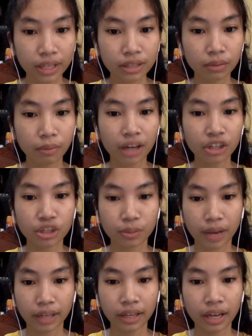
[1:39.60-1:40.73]

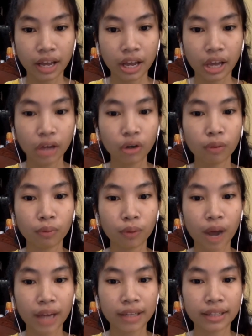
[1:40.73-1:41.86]
management
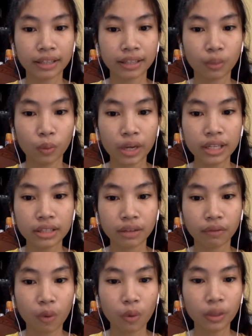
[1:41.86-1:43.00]
comprising the waste of
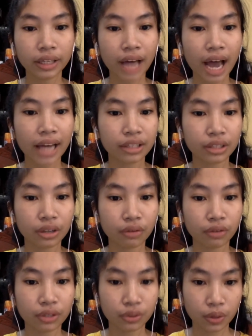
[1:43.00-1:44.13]
all kinds of
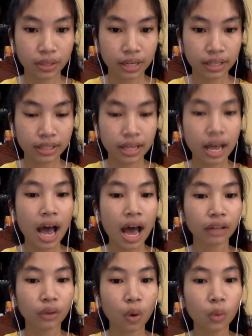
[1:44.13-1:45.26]
resources
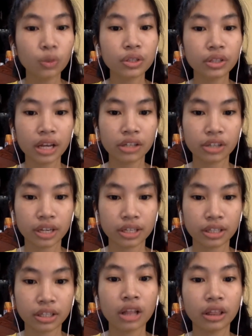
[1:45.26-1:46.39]
at all
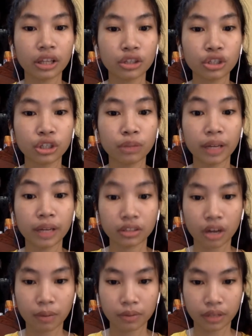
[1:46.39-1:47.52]
stages that should be
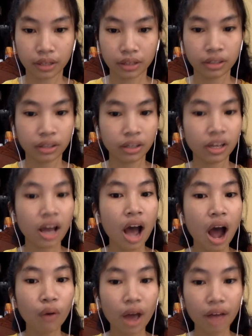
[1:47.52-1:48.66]
adopted.
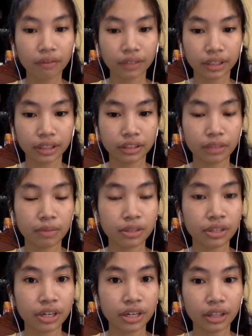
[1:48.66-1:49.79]
However, the
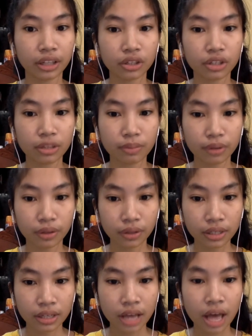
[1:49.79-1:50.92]
material
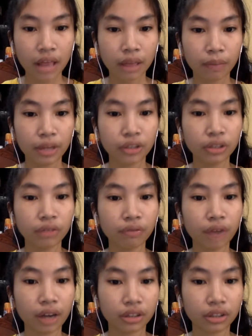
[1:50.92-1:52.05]
contributes the major
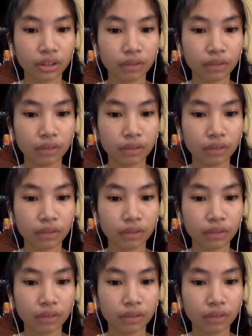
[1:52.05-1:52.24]
fraction